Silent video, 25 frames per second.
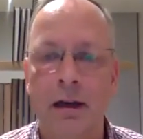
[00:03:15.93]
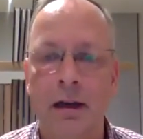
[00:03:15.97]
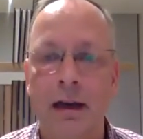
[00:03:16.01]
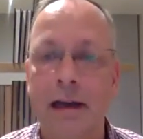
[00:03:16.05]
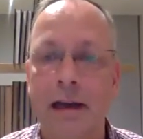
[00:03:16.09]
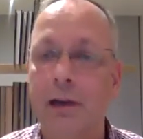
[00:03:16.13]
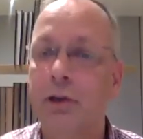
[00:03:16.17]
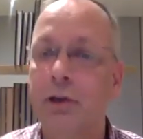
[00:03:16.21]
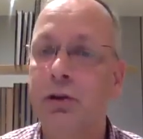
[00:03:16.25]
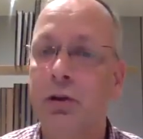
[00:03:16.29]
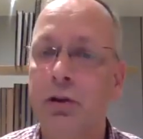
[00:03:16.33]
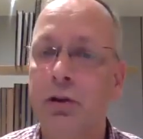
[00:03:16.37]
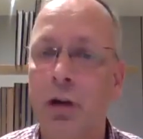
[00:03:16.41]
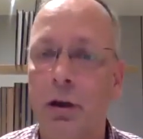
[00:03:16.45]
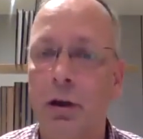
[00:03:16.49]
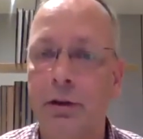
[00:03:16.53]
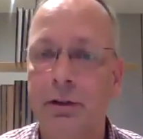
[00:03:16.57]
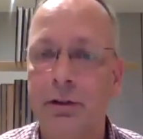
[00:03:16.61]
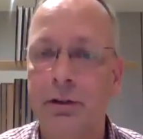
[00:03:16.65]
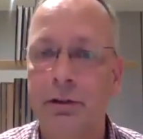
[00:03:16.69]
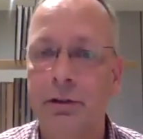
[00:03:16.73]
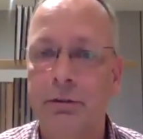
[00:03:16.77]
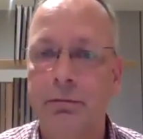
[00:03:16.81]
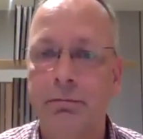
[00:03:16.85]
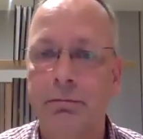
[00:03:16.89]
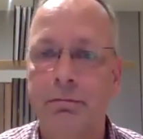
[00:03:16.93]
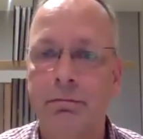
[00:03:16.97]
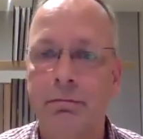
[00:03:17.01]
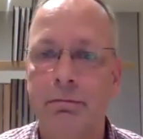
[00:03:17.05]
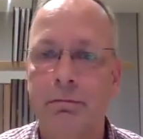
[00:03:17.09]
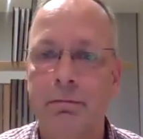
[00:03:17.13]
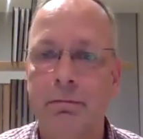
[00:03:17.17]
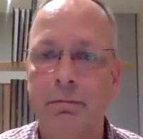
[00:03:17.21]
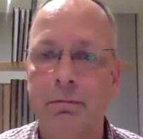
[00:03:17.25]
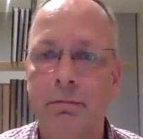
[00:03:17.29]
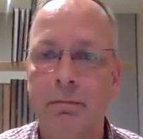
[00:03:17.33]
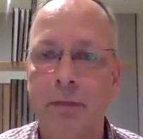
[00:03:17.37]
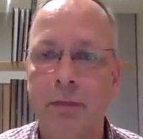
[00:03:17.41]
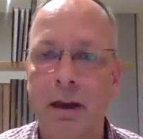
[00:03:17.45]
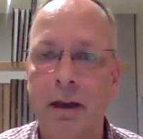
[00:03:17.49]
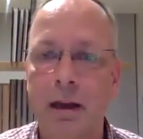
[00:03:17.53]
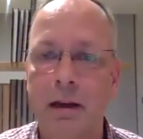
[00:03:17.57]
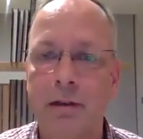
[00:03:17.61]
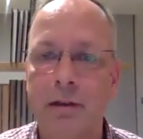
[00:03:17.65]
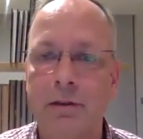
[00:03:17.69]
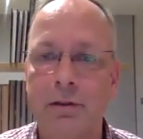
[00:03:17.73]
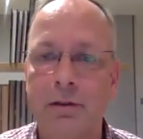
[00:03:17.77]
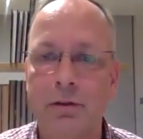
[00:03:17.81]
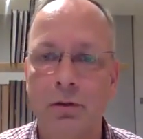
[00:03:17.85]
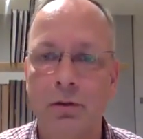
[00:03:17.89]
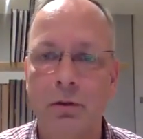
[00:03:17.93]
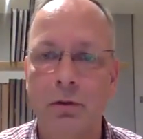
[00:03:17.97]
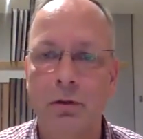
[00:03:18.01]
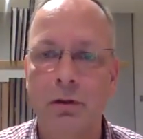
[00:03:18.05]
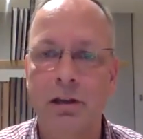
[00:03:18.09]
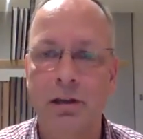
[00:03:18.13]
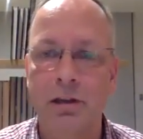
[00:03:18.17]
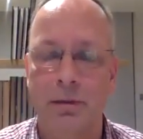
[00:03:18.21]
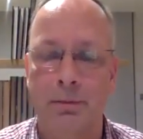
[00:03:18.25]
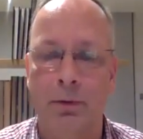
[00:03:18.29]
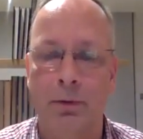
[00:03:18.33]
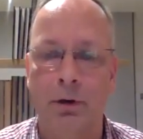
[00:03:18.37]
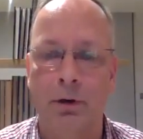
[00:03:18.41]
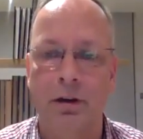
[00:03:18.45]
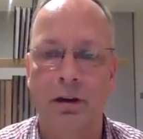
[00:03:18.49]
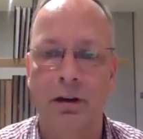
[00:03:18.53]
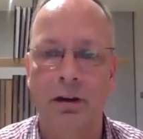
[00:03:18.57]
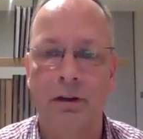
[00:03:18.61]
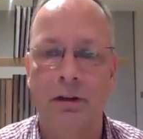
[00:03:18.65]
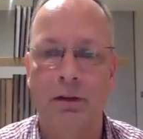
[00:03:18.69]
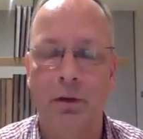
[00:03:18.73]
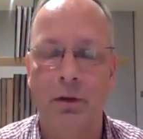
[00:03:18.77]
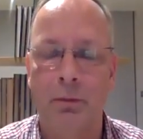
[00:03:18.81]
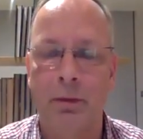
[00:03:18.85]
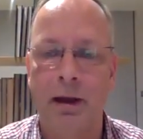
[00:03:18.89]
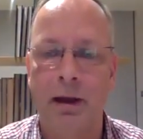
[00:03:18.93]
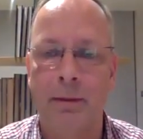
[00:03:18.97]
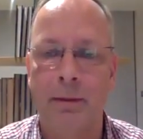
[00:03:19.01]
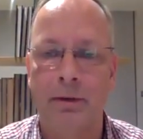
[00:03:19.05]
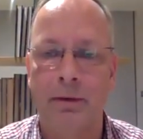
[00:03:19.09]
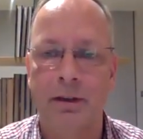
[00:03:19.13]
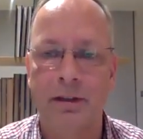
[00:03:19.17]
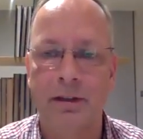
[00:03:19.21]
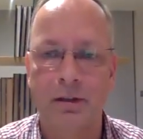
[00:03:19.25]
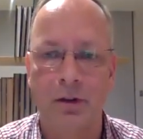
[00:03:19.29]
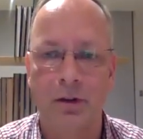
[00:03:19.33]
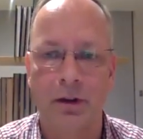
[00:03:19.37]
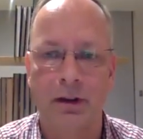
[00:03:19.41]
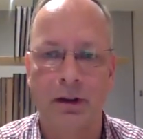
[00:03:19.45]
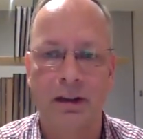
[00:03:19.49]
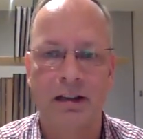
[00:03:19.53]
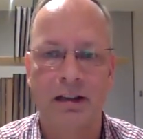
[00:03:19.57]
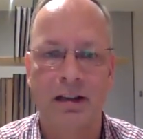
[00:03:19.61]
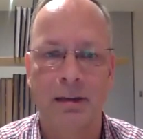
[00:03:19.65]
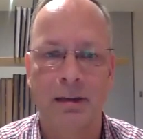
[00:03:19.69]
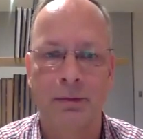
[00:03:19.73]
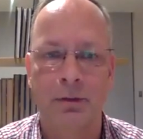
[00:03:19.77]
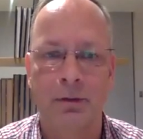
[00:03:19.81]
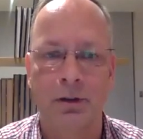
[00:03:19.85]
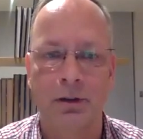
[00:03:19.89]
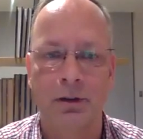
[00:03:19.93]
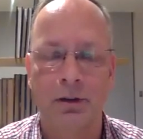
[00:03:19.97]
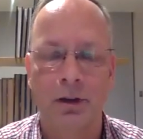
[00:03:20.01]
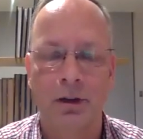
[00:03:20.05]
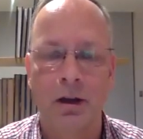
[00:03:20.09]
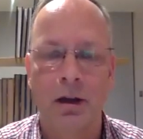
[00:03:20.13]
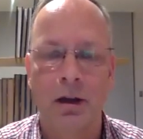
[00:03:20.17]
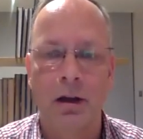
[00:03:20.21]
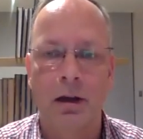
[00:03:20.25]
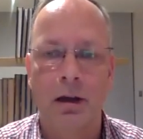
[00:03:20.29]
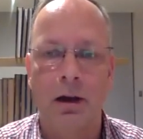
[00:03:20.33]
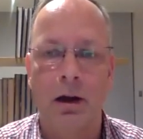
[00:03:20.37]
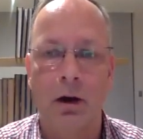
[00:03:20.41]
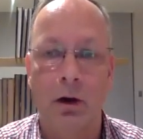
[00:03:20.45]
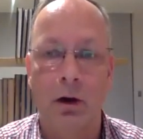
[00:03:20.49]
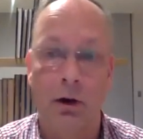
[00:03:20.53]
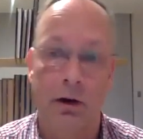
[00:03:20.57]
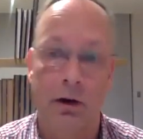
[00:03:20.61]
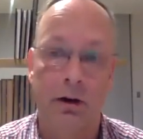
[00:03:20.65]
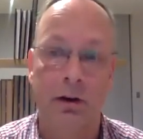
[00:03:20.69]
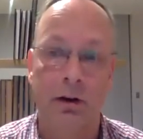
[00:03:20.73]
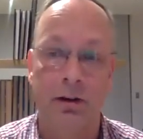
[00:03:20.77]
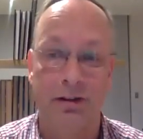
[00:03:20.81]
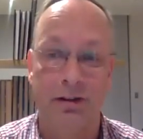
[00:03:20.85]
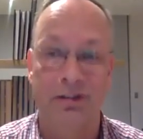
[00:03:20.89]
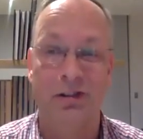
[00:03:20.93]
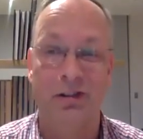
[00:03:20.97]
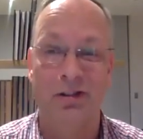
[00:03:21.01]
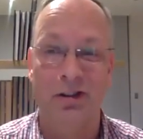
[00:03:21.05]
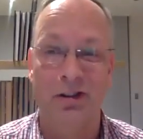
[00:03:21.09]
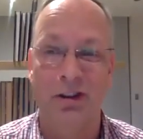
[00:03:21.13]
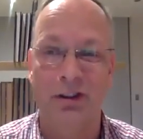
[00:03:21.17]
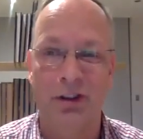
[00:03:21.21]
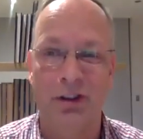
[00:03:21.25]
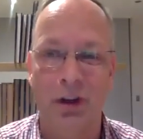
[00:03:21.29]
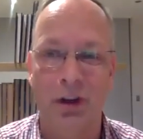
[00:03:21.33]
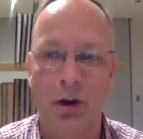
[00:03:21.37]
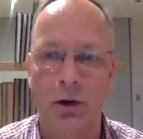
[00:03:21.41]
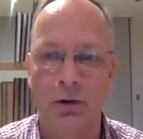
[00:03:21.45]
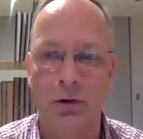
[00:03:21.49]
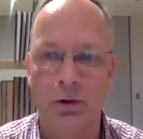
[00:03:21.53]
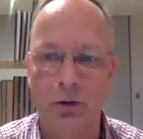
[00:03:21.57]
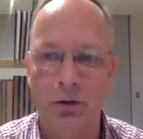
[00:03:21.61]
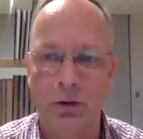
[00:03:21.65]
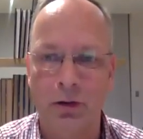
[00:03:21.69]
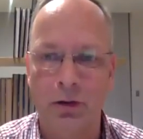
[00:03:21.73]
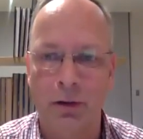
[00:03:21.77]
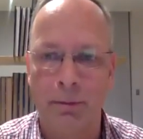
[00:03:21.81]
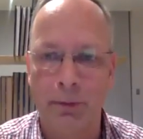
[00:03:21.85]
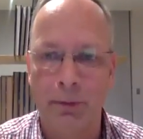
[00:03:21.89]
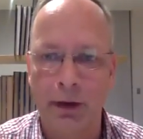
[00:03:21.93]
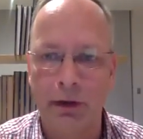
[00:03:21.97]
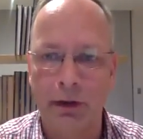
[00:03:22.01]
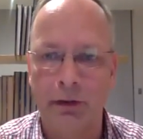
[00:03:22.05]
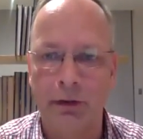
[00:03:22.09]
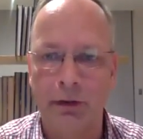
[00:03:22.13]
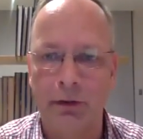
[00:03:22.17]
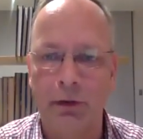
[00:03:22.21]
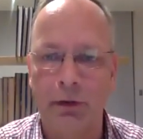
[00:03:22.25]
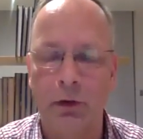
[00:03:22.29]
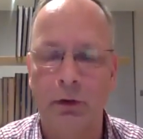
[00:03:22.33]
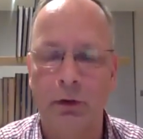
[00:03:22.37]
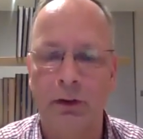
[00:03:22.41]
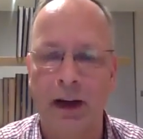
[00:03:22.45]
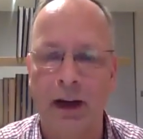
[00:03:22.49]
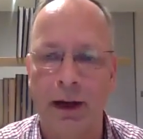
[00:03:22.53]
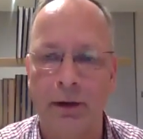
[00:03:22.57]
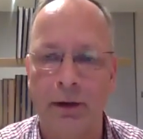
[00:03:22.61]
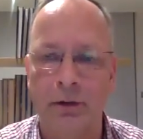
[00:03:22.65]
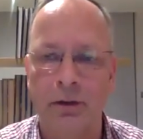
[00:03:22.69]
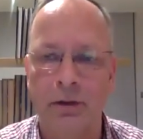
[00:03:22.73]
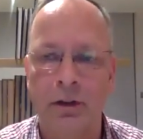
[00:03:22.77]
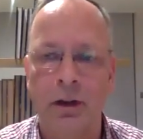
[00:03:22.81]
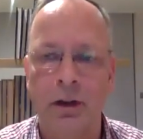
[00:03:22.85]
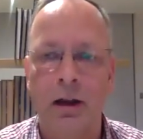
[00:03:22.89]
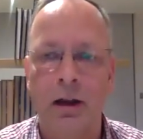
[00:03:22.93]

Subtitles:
And you should not be too disappointed if your paper is not accepted or does not go to the peer review round